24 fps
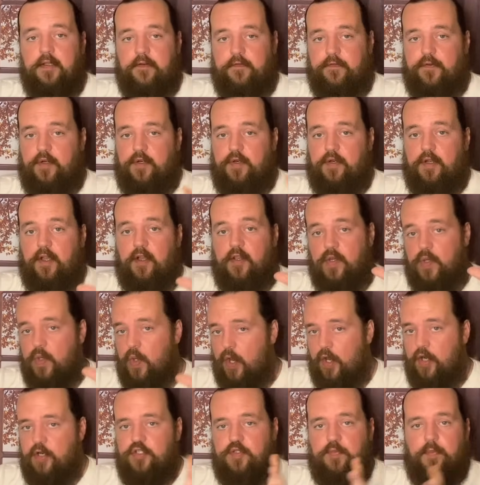for a
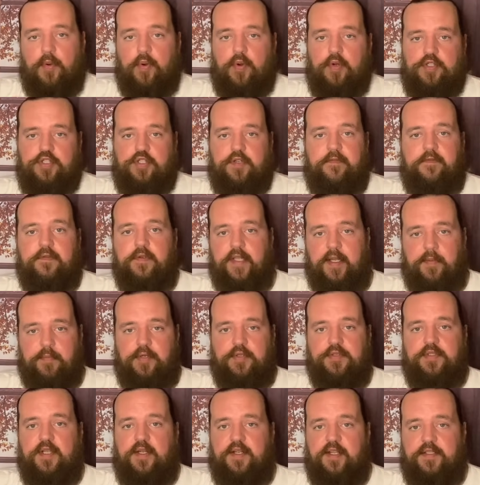large portion of
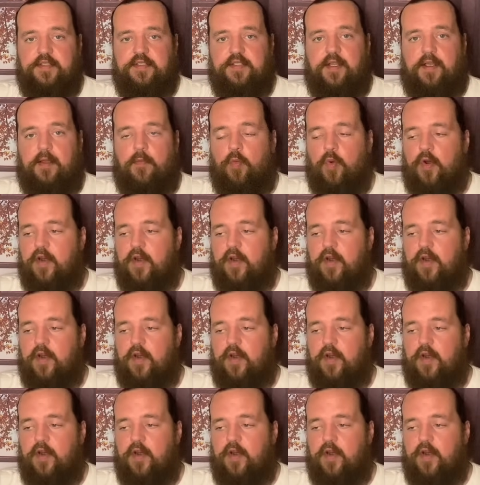Libras in this time.